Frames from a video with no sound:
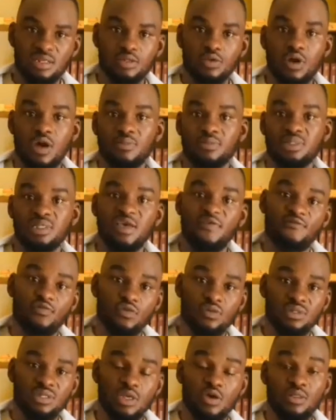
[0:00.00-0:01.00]
So I'm safe
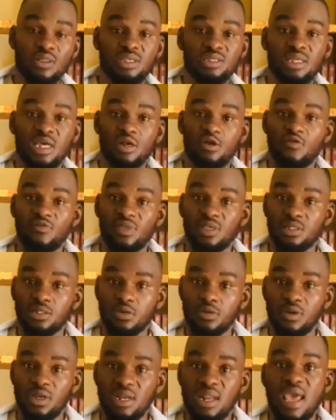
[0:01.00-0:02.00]
to say on the side of the
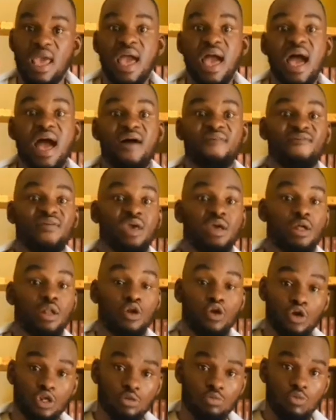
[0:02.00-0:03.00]
screen, I have a
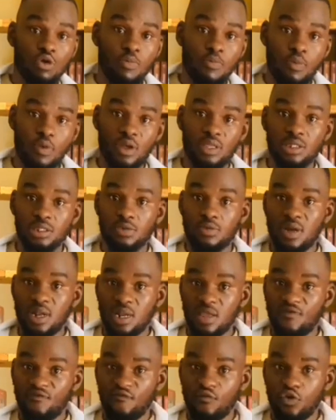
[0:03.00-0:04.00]
lot more points
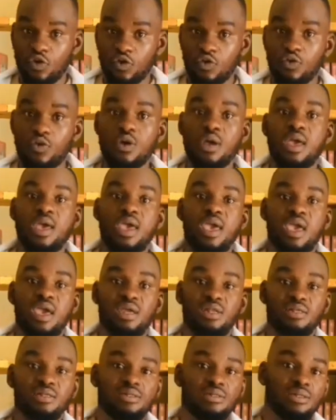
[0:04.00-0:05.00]
running for you
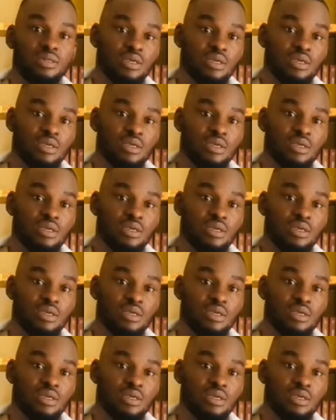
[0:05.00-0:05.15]
and